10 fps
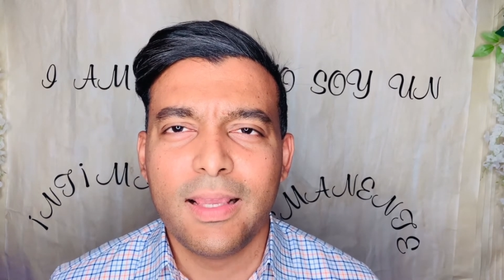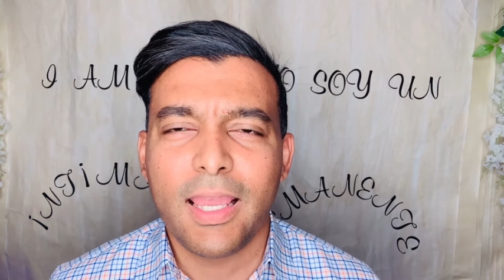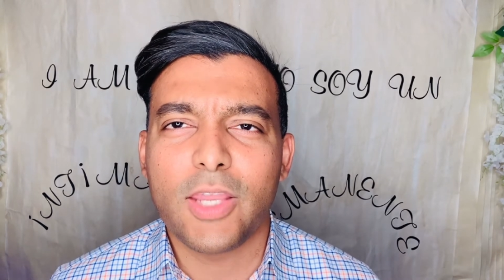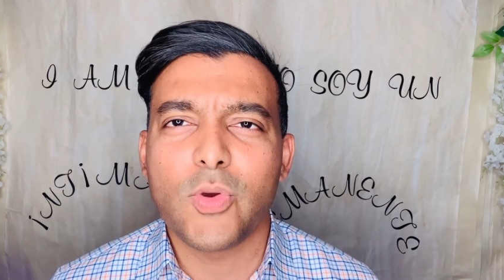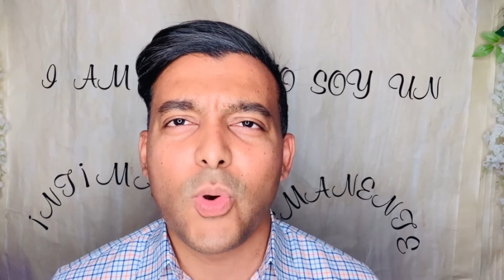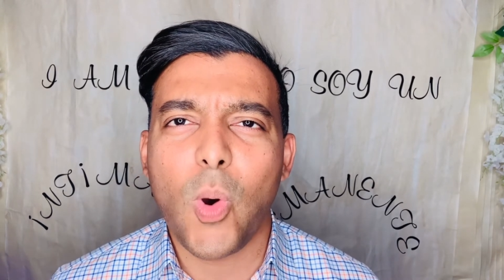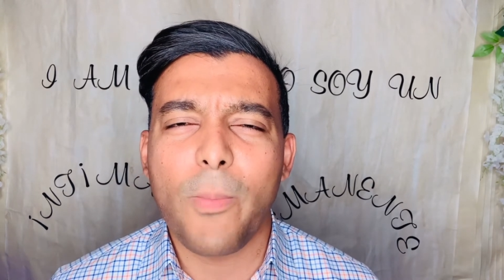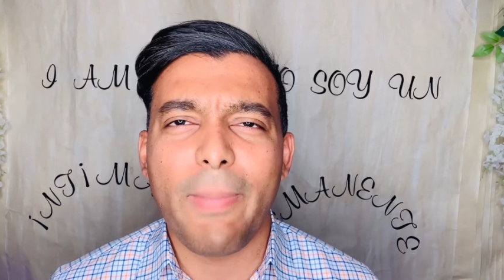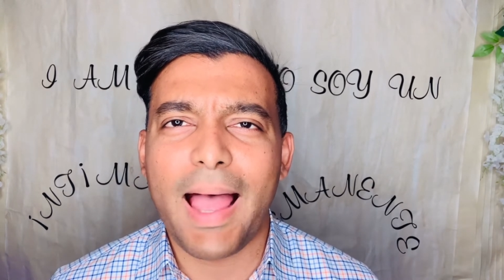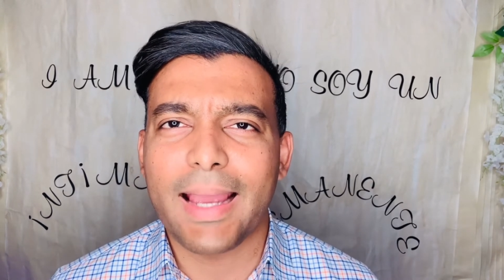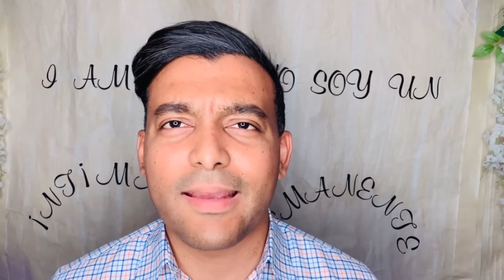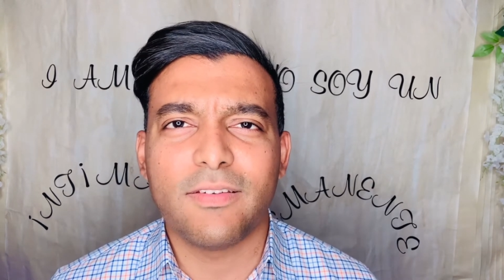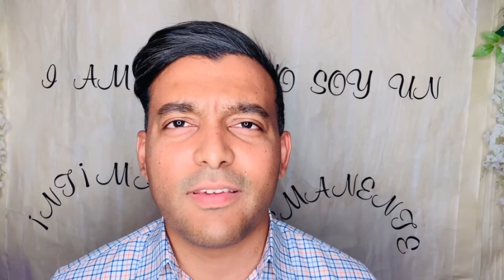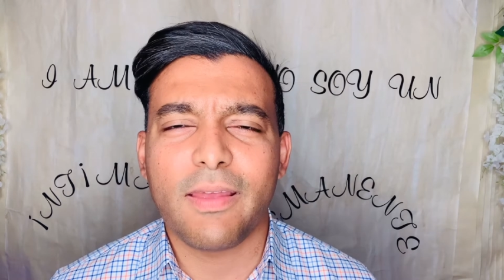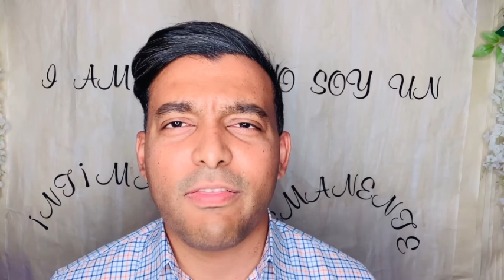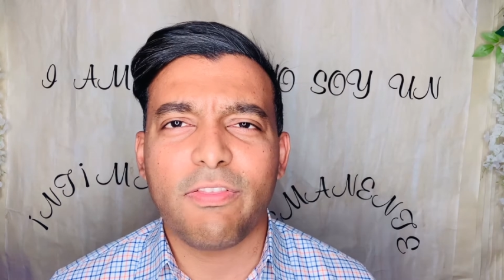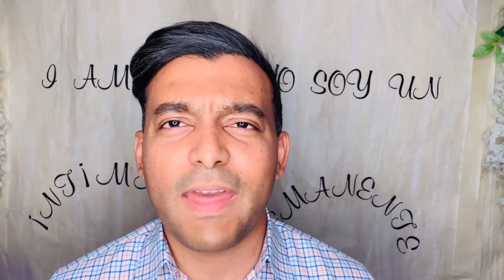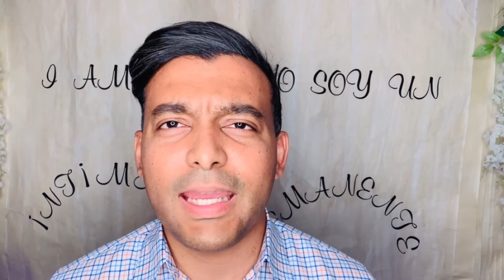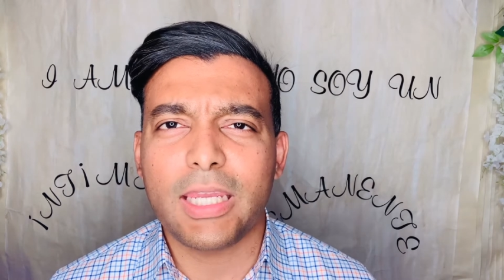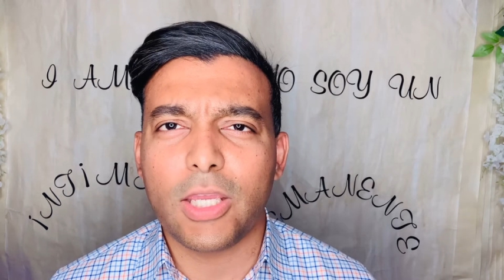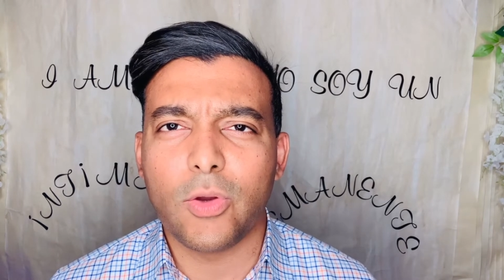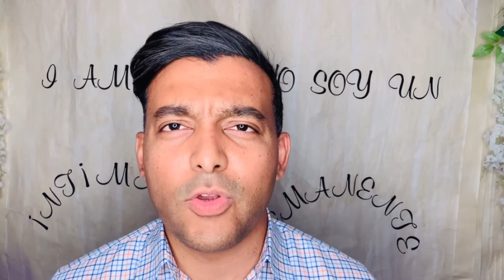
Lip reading: and you go back and say thank you.